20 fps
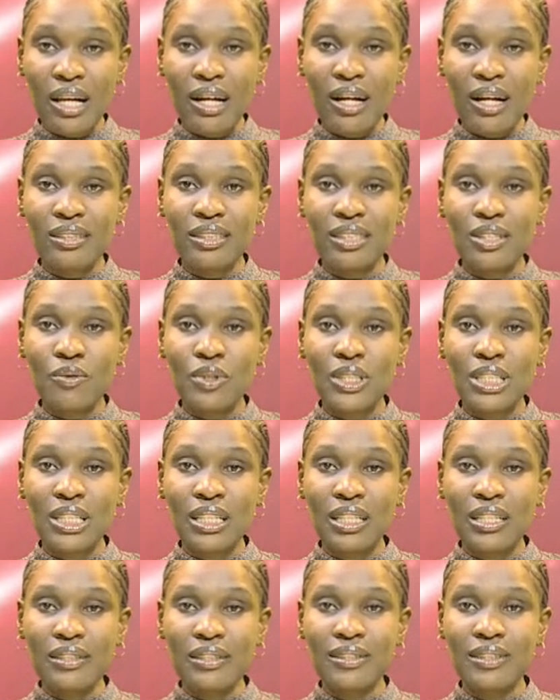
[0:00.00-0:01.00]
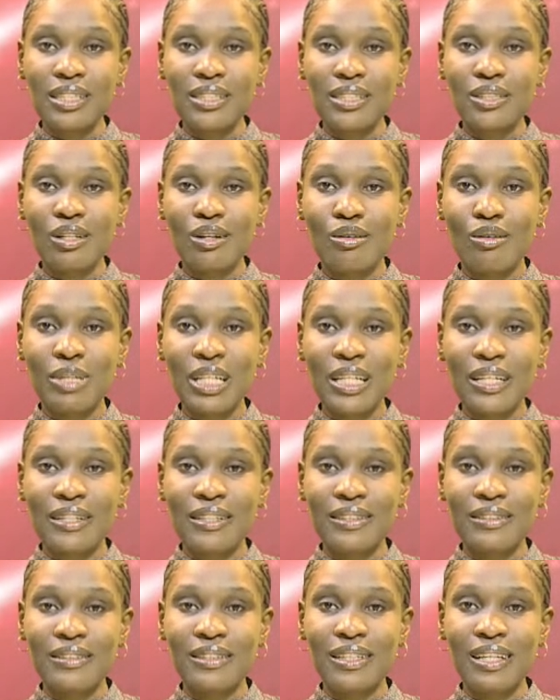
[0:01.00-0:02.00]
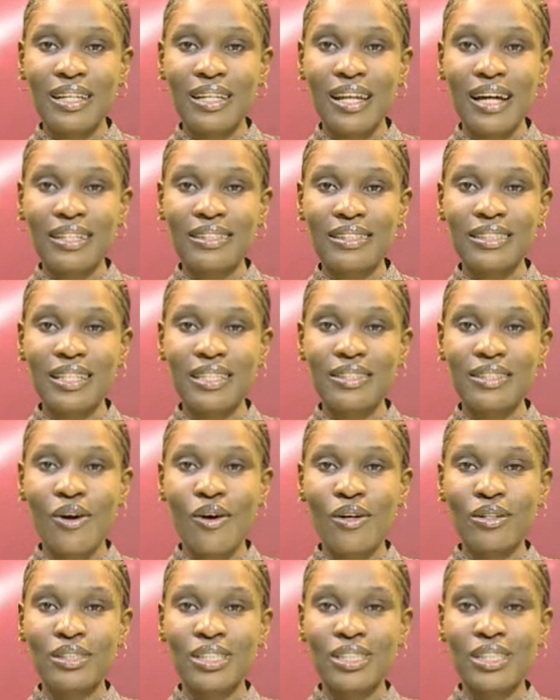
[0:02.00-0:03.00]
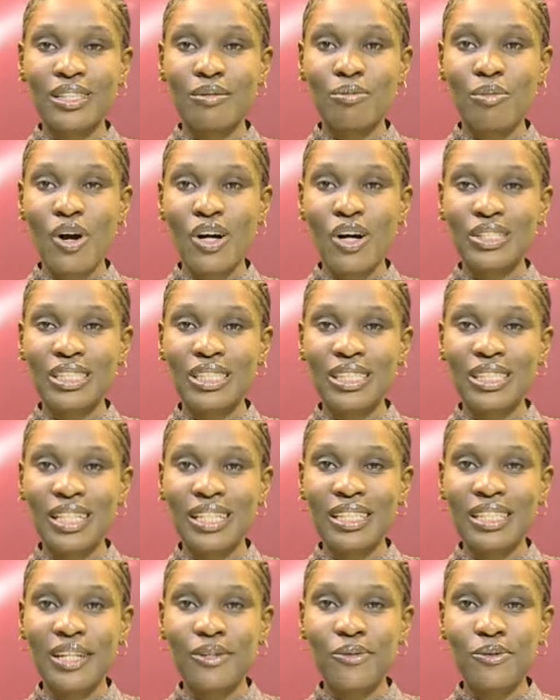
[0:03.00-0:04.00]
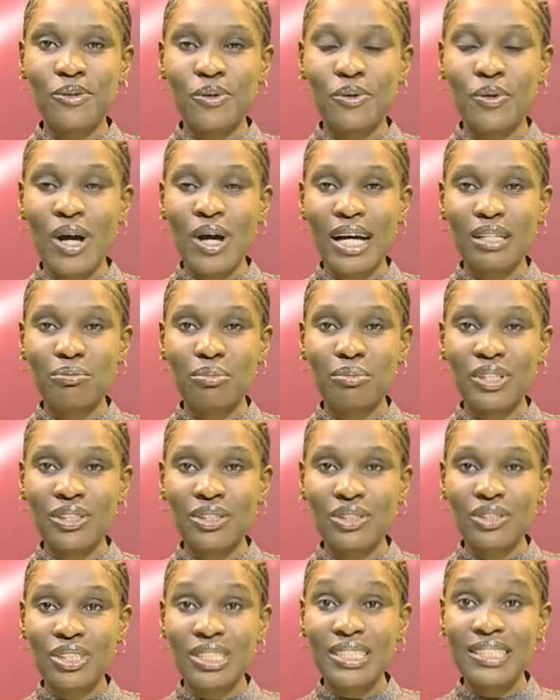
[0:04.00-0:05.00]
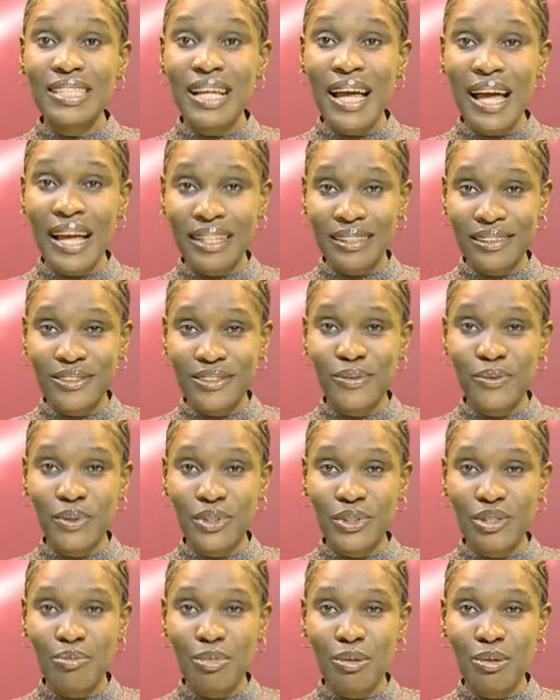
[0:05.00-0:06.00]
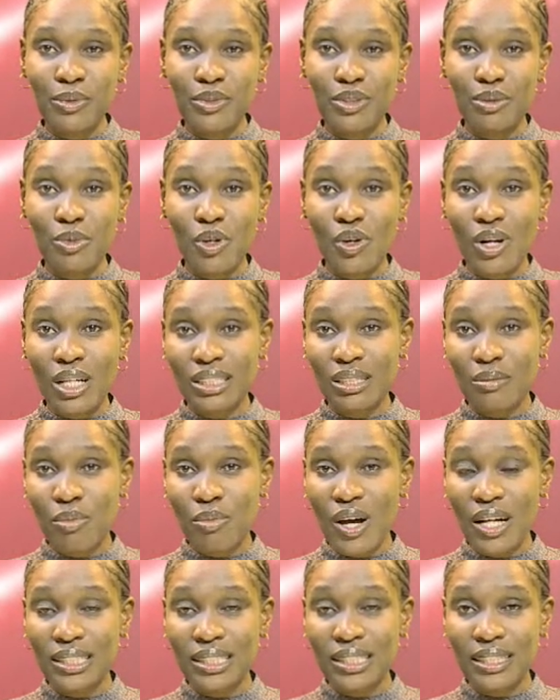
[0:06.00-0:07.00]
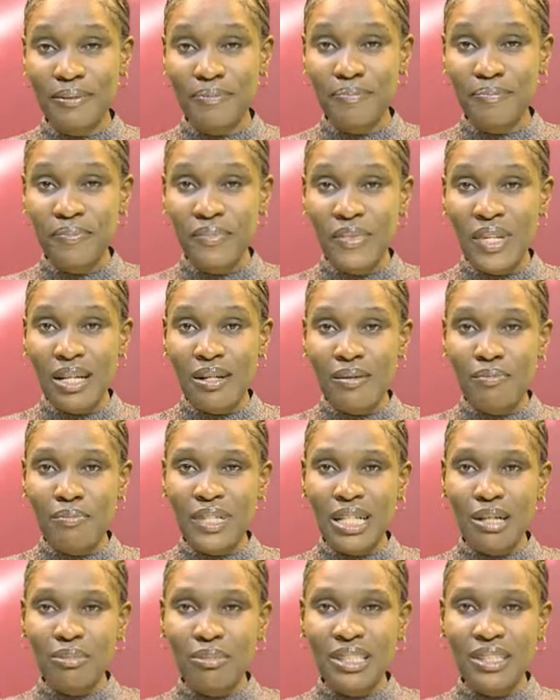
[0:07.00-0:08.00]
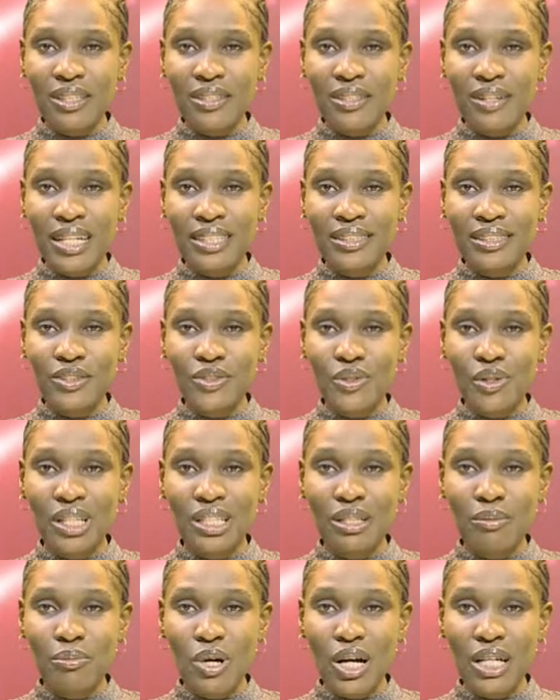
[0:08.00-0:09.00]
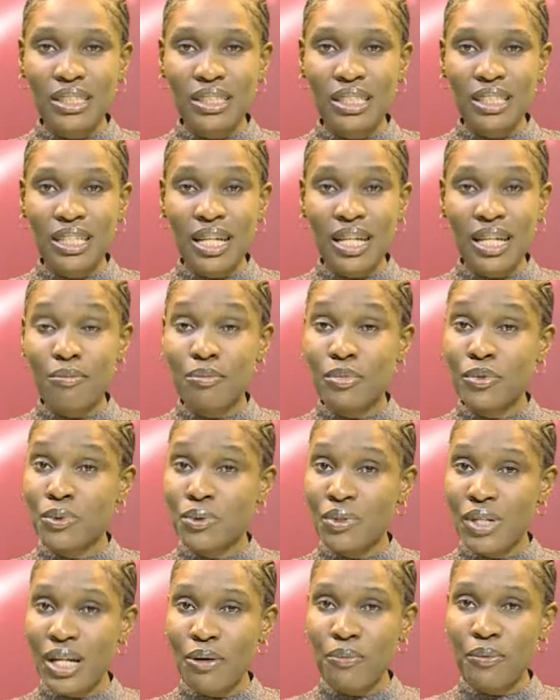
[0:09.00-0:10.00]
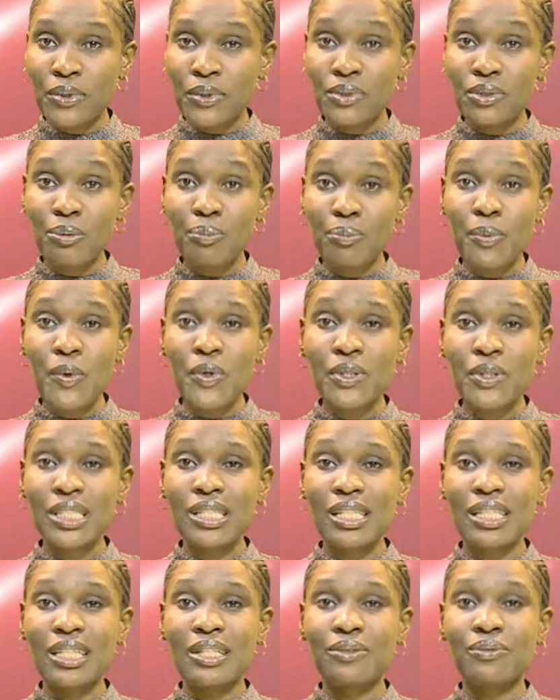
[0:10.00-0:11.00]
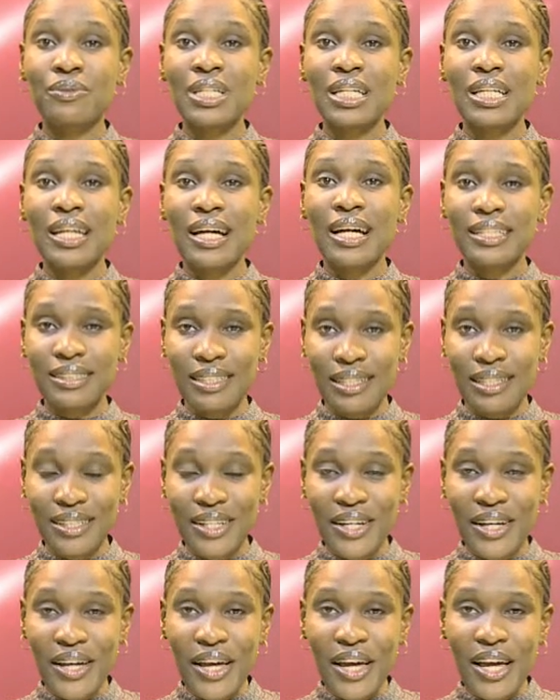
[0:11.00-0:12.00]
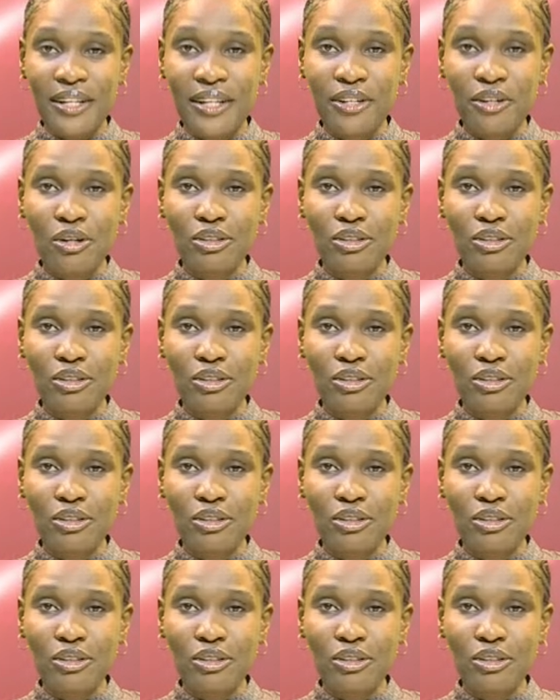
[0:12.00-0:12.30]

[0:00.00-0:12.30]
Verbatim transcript: Consequently, six lawmakers elected under the party in Enugu had pitched tent with the People's Democratic Party. But amid the crisis rocking the party, Abure was reportedly re-elected in a